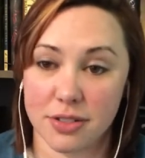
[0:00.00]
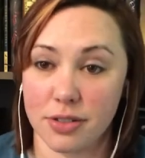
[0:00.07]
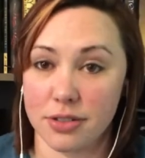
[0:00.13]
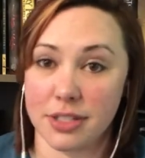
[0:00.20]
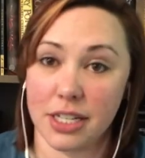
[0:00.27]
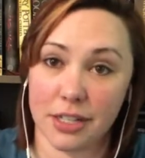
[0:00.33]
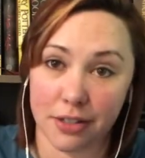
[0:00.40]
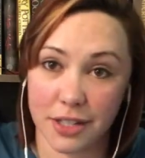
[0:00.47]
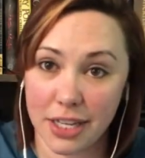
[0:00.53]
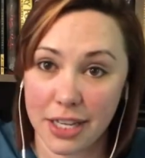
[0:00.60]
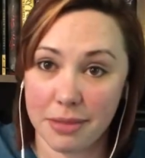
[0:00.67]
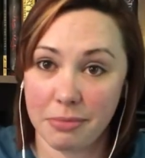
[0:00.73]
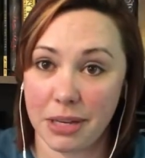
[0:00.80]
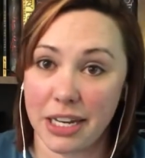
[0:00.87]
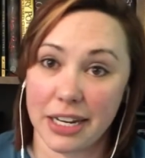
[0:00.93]
So it's like,
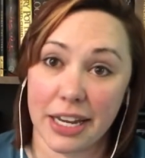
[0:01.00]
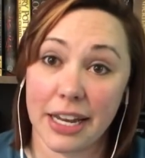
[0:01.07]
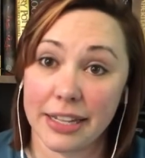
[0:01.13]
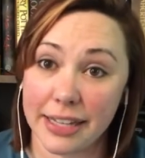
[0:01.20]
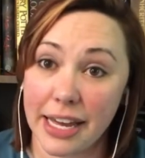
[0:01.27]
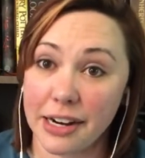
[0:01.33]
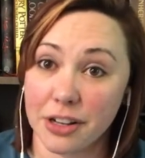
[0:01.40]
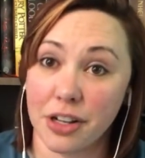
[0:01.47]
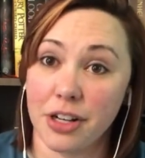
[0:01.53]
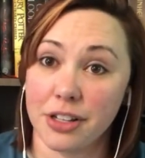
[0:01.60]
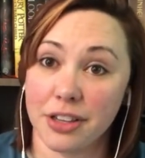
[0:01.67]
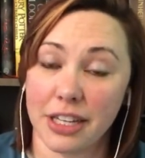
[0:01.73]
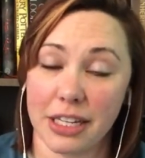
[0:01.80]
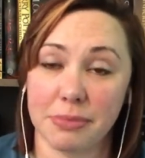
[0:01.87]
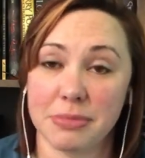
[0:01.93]
man, I got a lot of cult
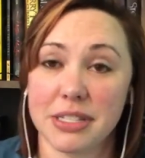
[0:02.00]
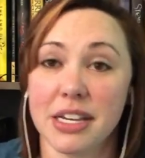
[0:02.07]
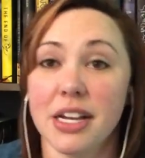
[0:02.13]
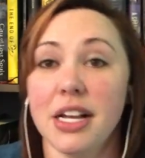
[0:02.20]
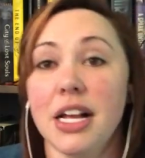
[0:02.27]
themes.